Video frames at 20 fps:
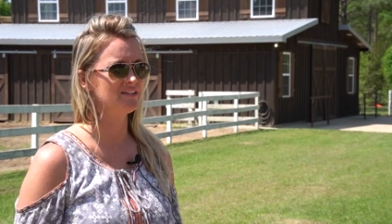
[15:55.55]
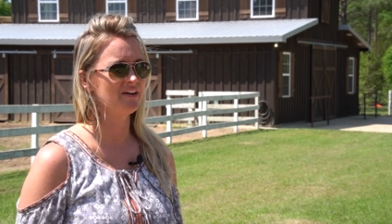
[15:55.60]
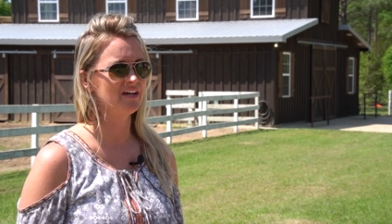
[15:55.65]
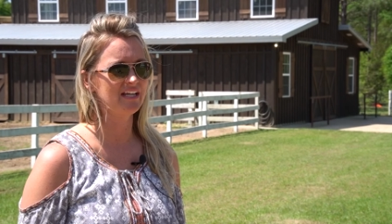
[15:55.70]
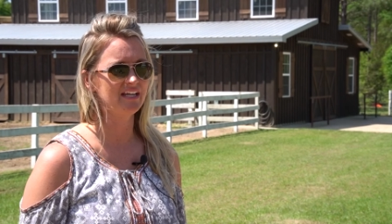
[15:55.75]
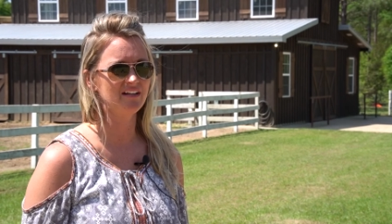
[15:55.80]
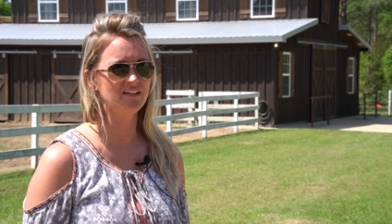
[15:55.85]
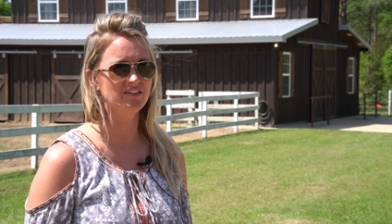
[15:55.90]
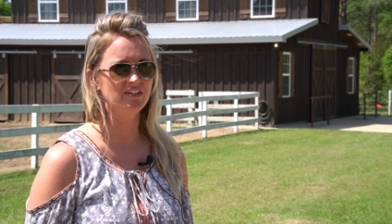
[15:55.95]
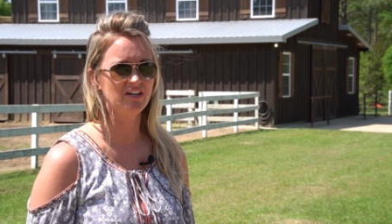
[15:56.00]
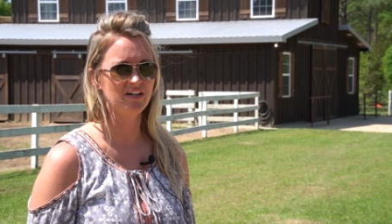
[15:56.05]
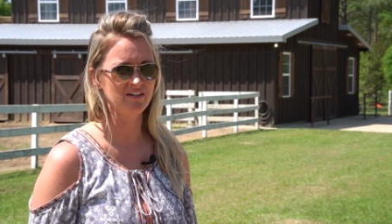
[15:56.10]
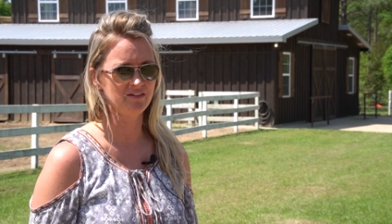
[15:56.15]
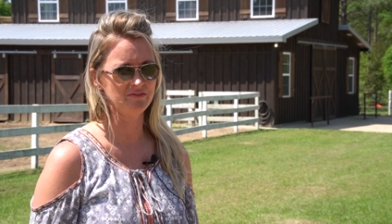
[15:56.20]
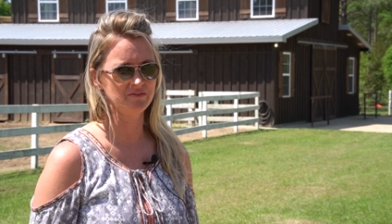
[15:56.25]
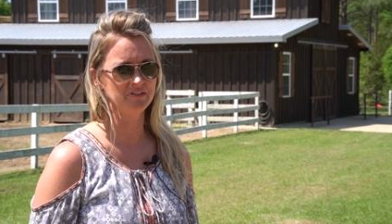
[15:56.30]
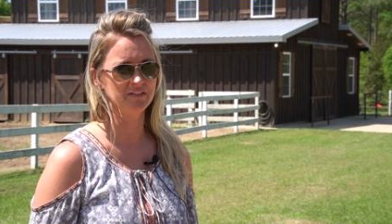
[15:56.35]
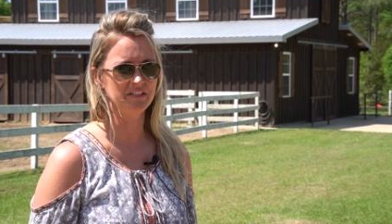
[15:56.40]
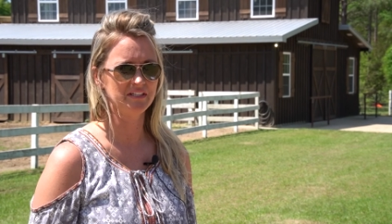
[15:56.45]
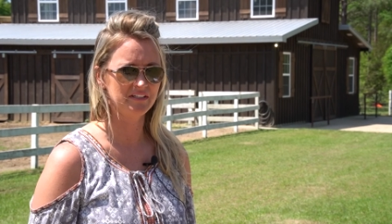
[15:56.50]
so I get a lot of
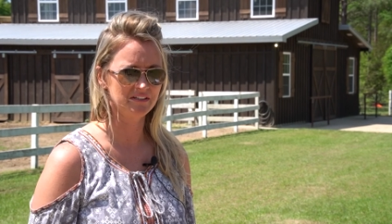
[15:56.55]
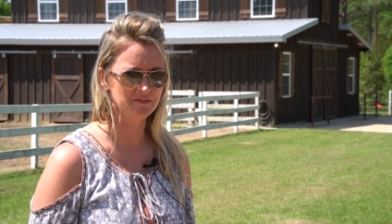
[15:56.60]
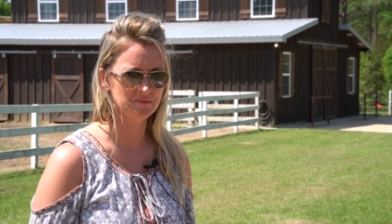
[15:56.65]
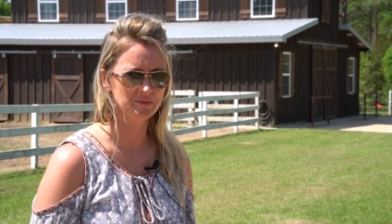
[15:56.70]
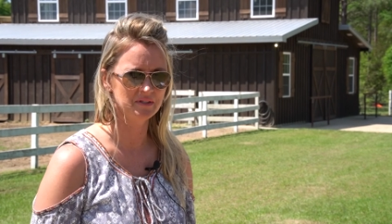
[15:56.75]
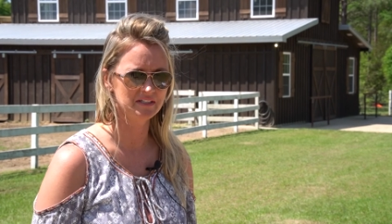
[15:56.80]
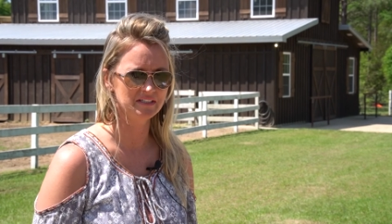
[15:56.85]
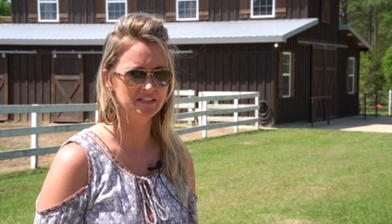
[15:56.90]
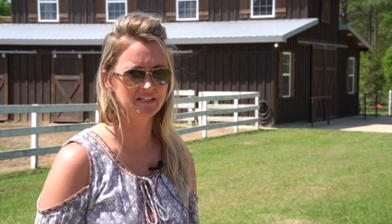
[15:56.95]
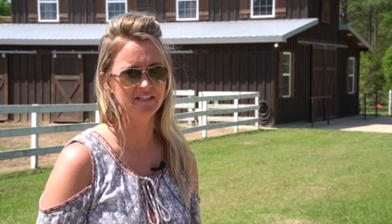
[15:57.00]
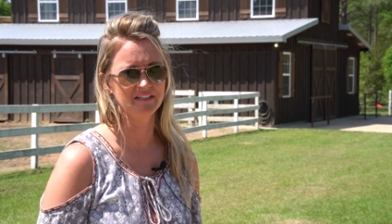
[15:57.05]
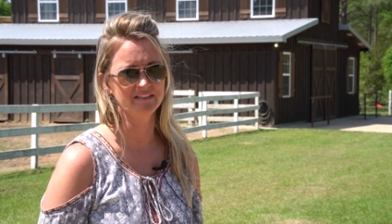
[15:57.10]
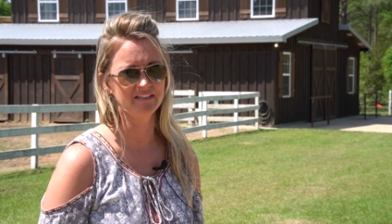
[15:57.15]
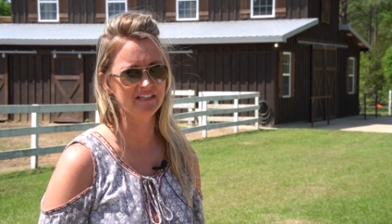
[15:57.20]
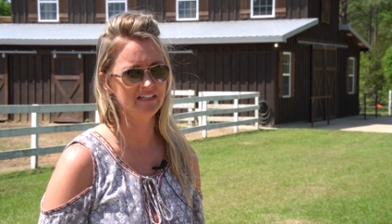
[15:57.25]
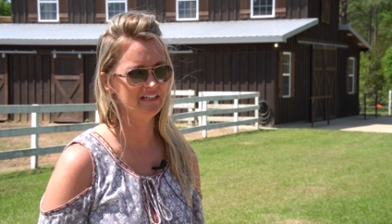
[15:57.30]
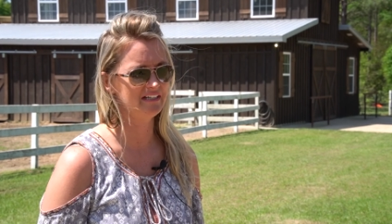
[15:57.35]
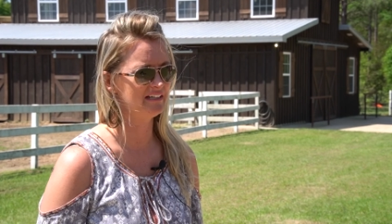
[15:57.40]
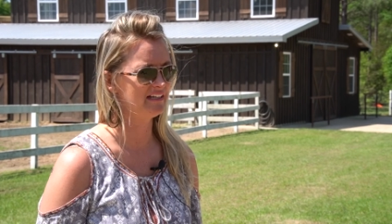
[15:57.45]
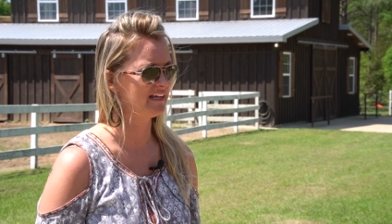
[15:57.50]
really good work done
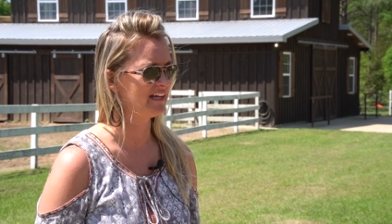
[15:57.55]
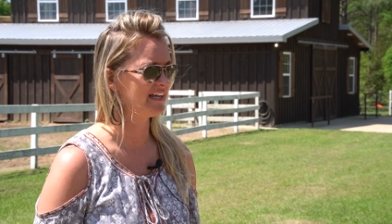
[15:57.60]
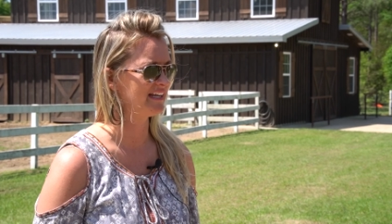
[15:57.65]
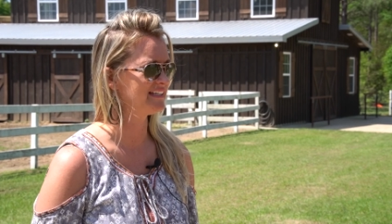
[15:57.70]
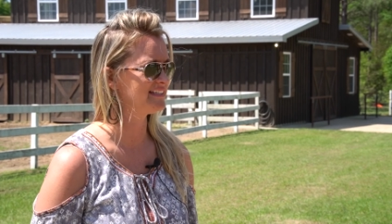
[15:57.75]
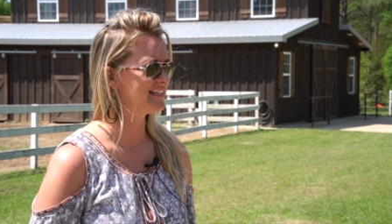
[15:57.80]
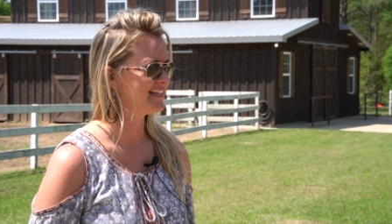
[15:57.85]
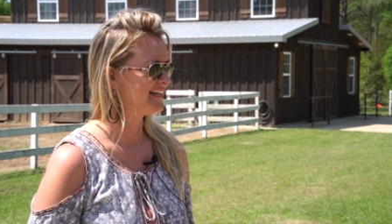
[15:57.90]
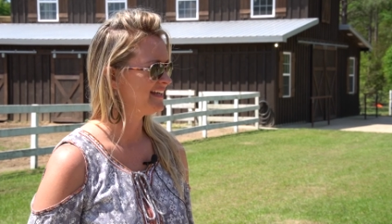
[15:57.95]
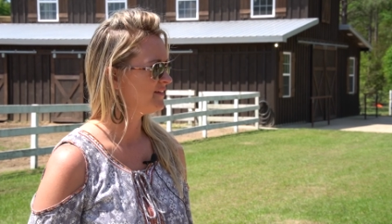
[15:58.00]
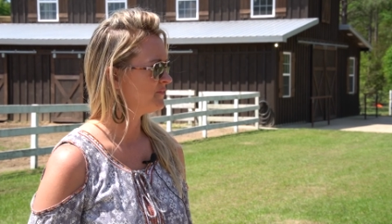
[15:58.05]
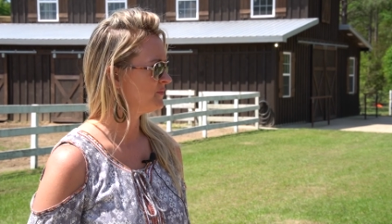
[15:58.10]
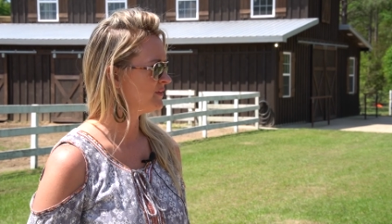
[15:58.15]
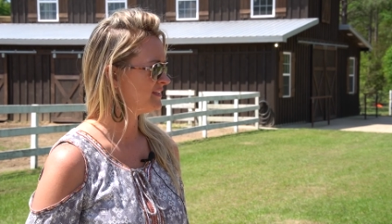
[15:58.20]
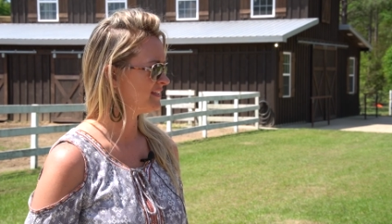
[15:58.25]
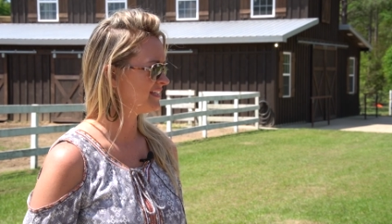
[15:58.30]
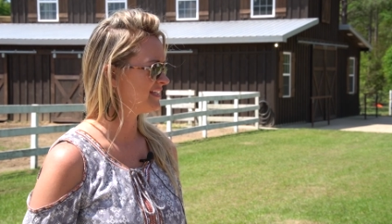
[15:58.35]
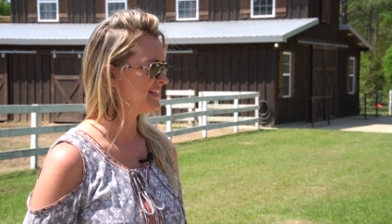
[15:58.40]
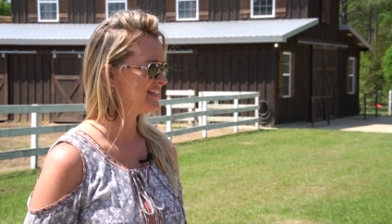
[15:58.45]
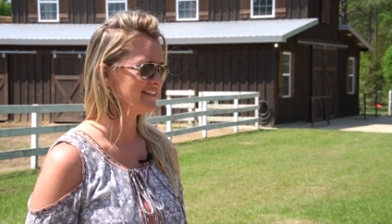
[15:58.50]
late at night
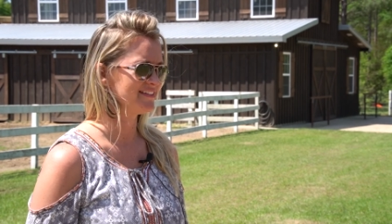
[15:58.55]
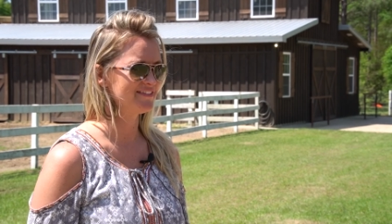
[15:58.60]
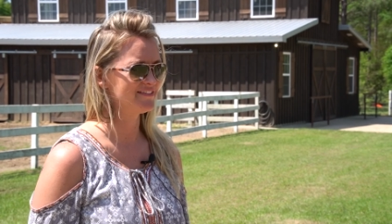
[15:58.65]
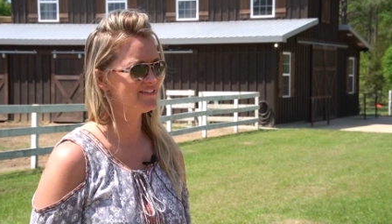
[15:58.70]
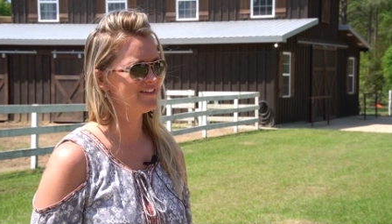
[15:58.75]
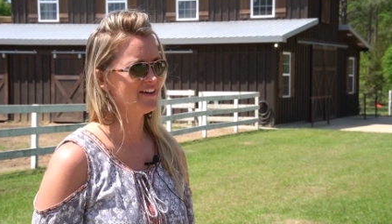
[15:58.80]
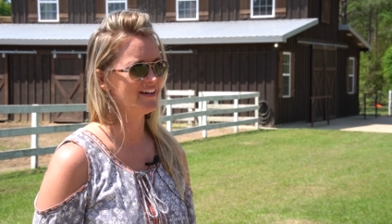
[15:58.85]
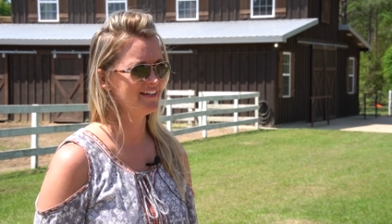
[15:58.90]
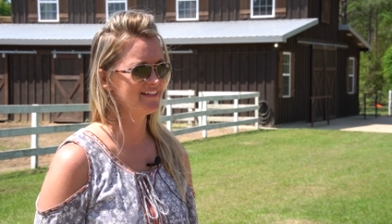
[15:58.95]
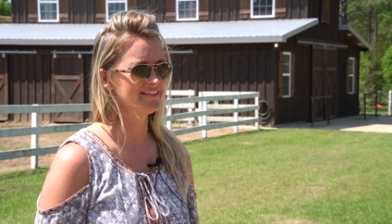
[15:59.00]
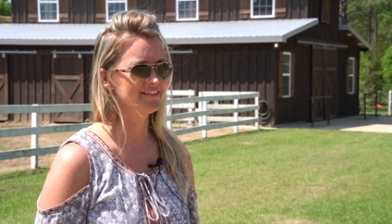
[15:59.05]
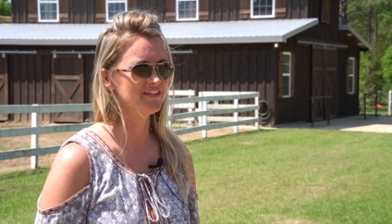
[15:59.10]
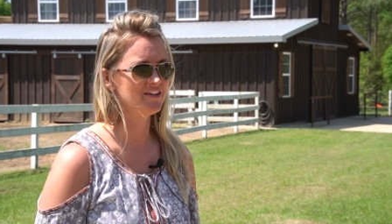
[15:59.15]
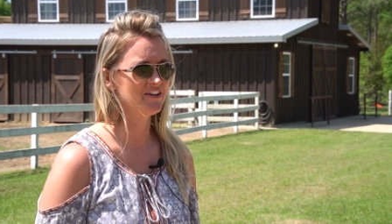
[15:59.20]
when the kids are not